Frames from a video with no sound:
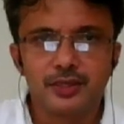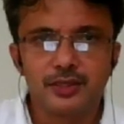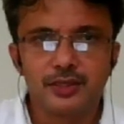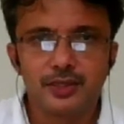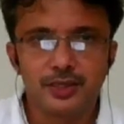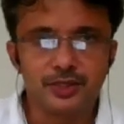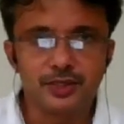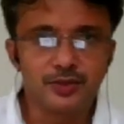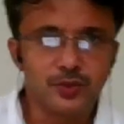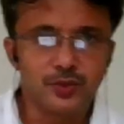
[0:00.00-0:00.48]

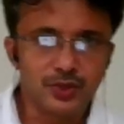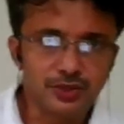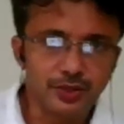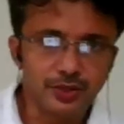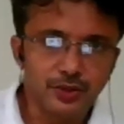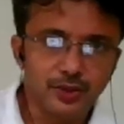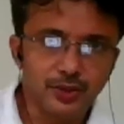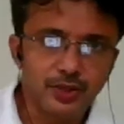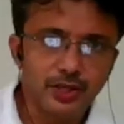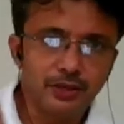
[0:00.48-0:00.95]
That is, once the
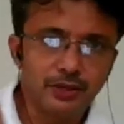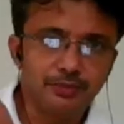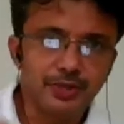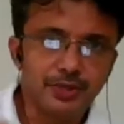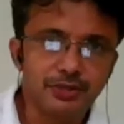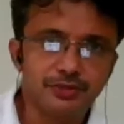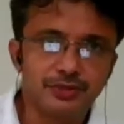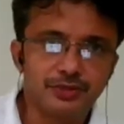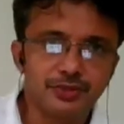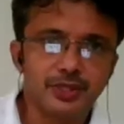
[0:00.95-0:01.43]
owner
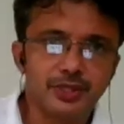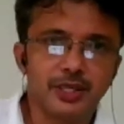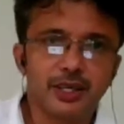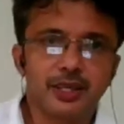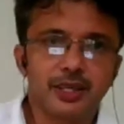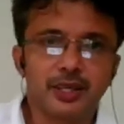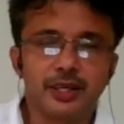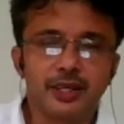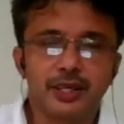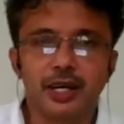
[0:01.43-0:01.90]
brings
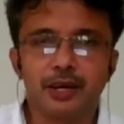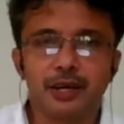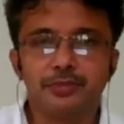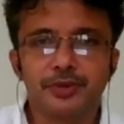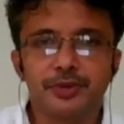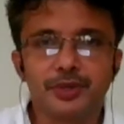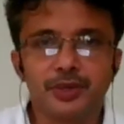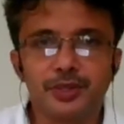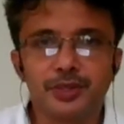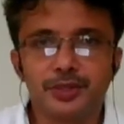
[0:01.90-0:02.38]

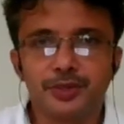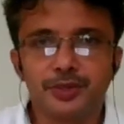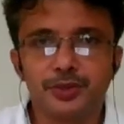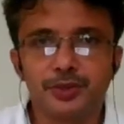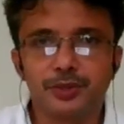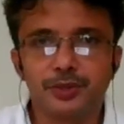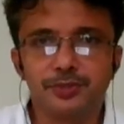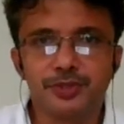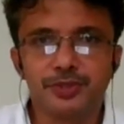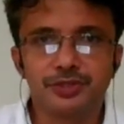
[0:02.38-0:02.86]
capital into
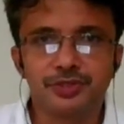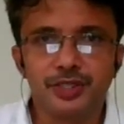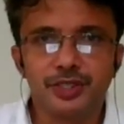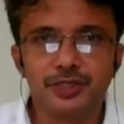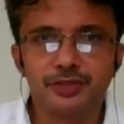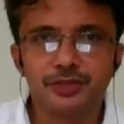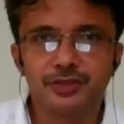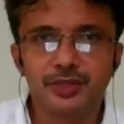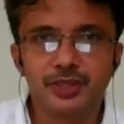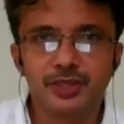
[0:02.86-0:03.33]
the
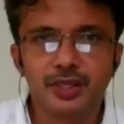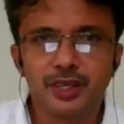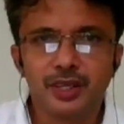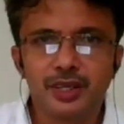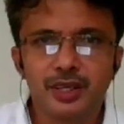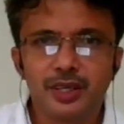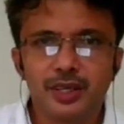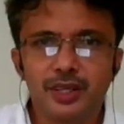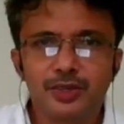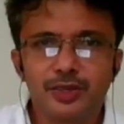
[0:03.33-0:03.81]
business,
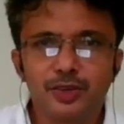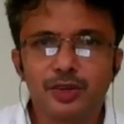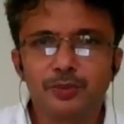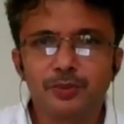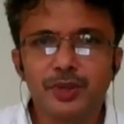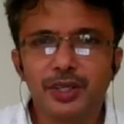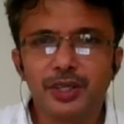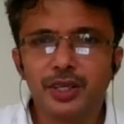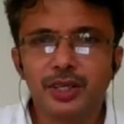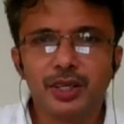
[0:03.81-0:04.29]

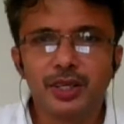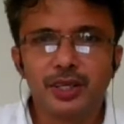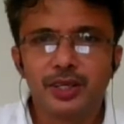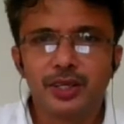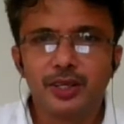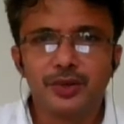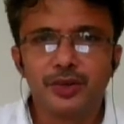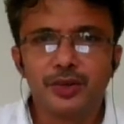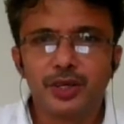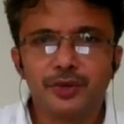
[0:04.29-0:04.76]
normally
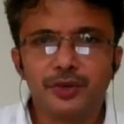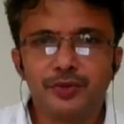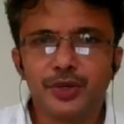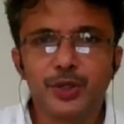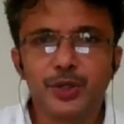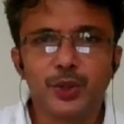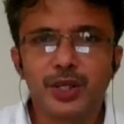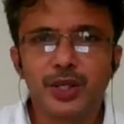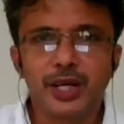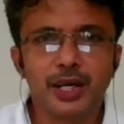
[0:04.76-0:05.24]
we
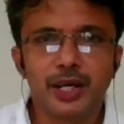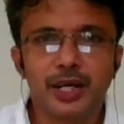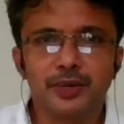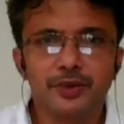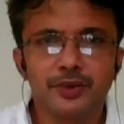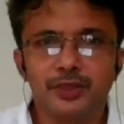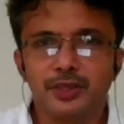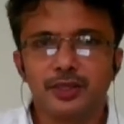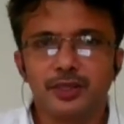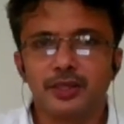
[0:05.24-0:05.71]
don't
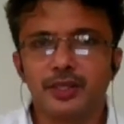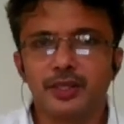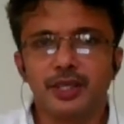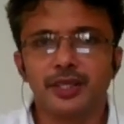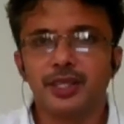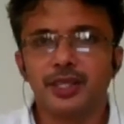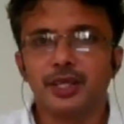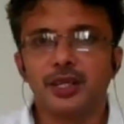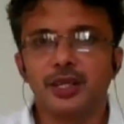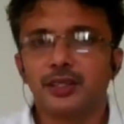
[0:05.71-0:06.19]
have
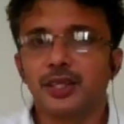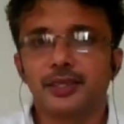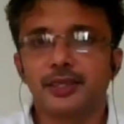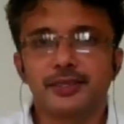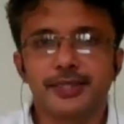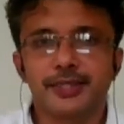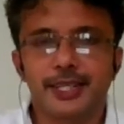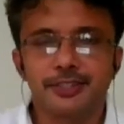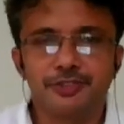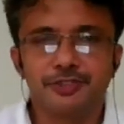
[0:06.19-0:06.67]
any other
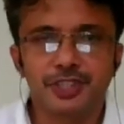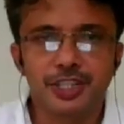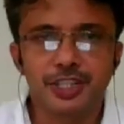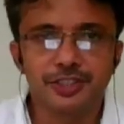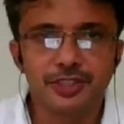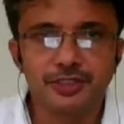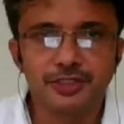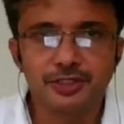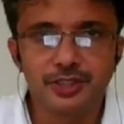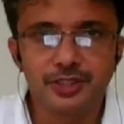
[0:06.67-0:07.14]

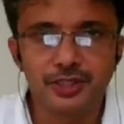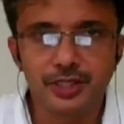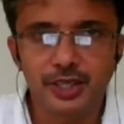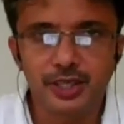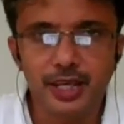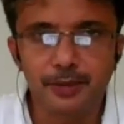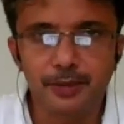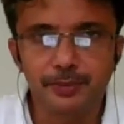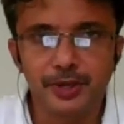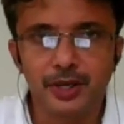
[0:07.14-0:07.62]
transactions in the
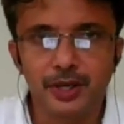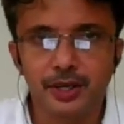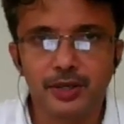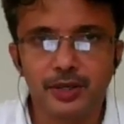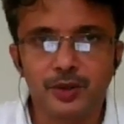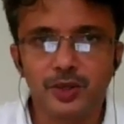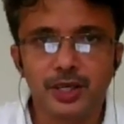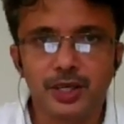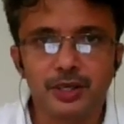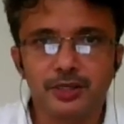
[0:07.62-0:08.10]
capital
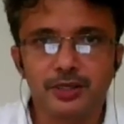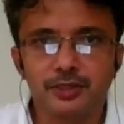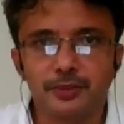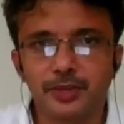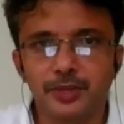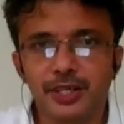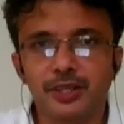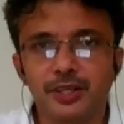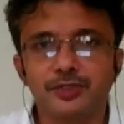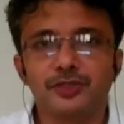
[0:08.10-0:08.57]
account, and the
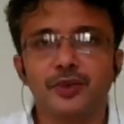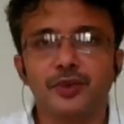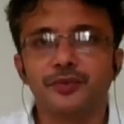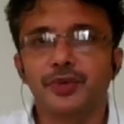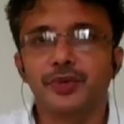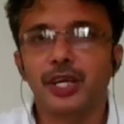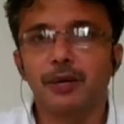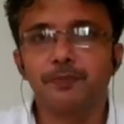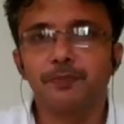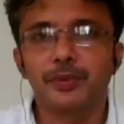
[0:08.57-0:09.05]
maintenance
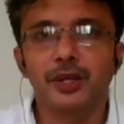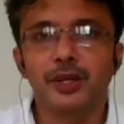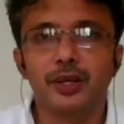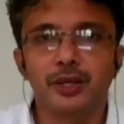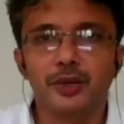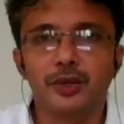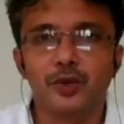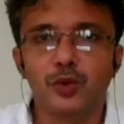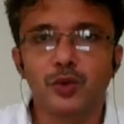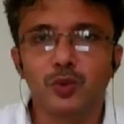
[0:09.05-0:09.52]
of capital
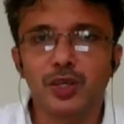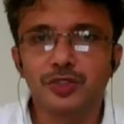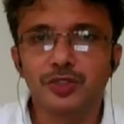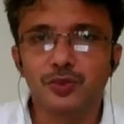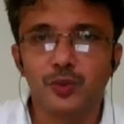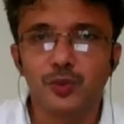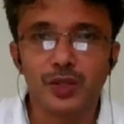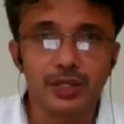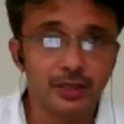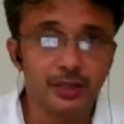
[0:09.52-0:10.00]
account
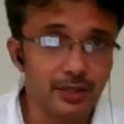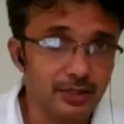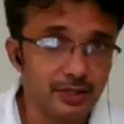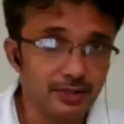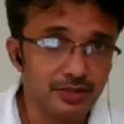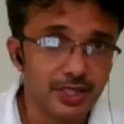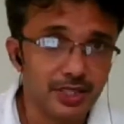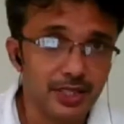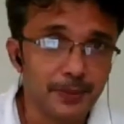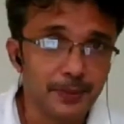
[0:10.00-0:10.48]
was very
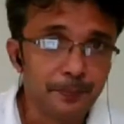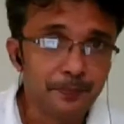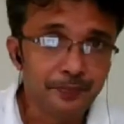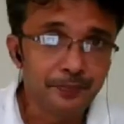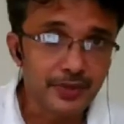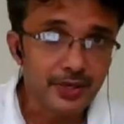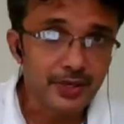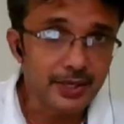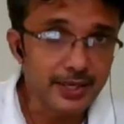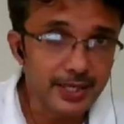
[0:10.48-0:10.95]
easy
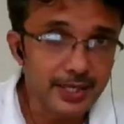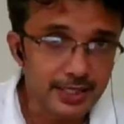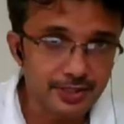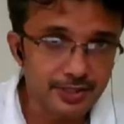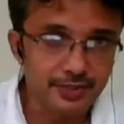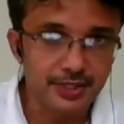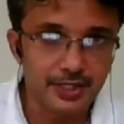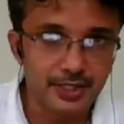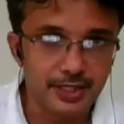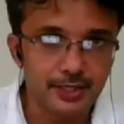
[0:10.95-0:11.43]

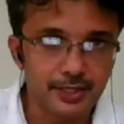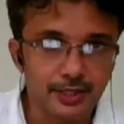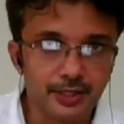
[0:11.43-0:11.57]
last year.